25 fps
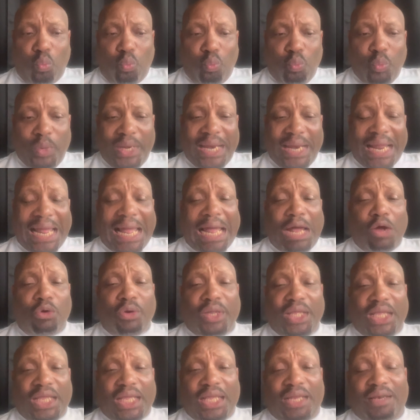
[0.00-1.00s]
without
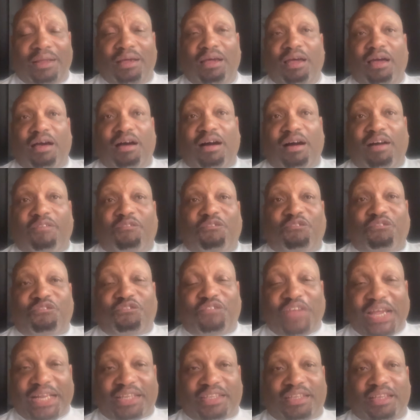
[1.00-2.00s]
it
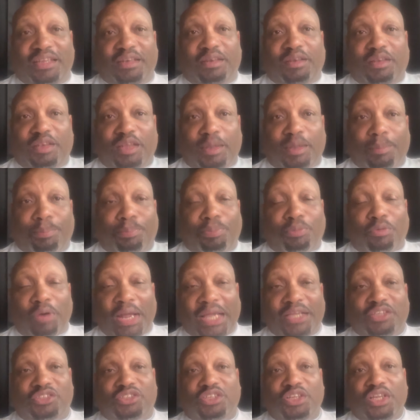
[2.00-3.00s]
affecting the
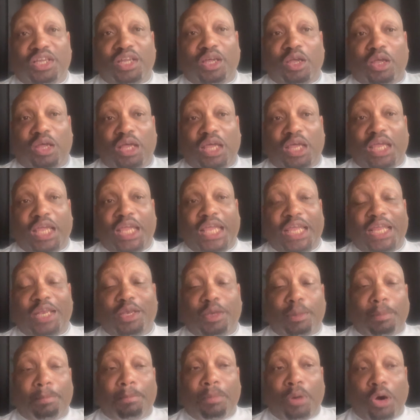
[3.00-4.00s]
price in
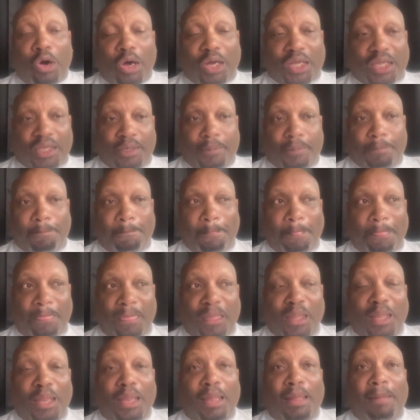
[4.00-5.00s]
the market.
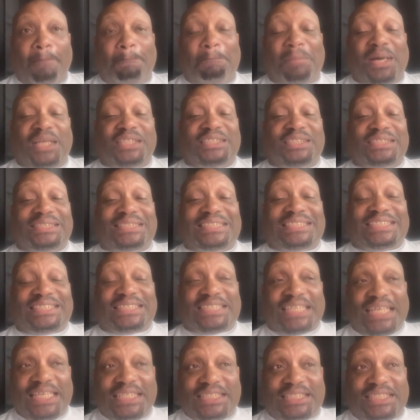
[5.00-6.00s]
But
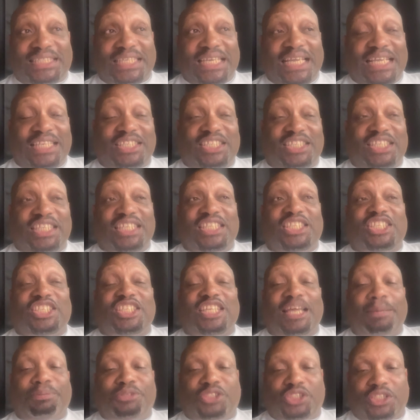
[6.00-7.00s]
since its
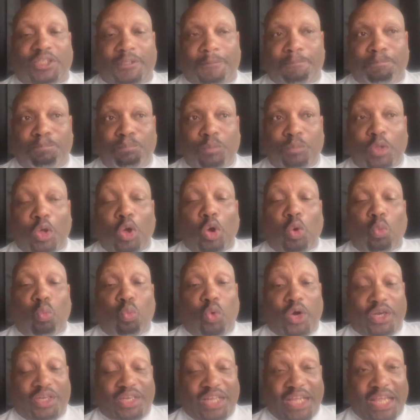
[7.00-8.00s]
inception,
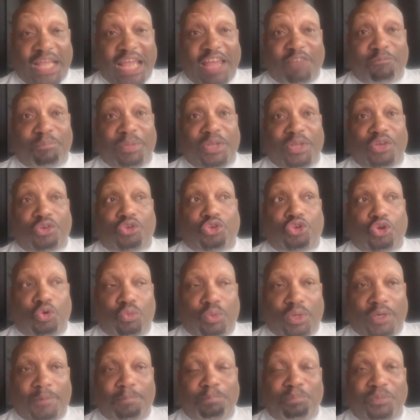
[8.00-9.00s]
what they have been
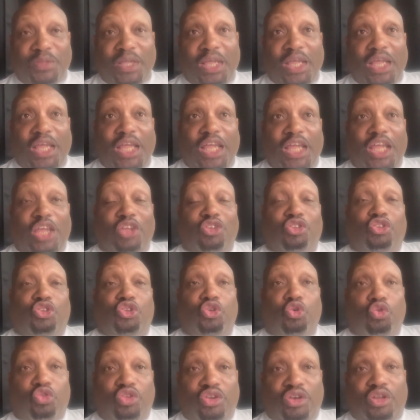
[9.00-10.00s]
doing is
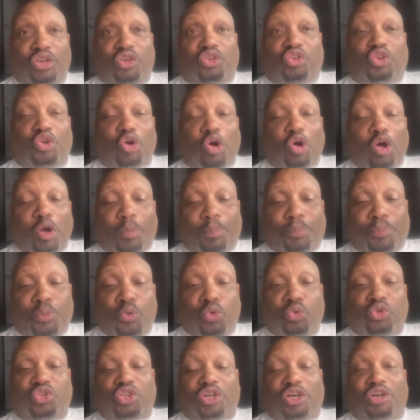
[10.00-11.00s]
using the dog
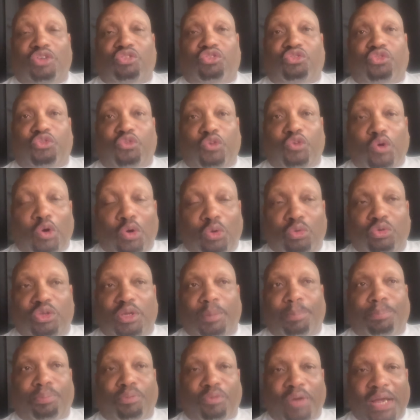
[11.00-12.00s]
pool to control
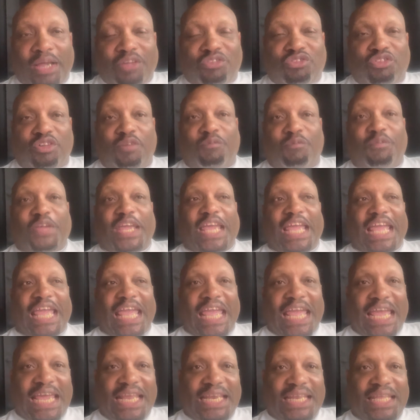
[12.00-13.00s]
the price of
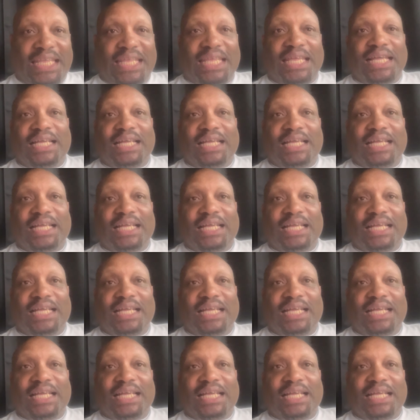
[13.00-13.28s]
any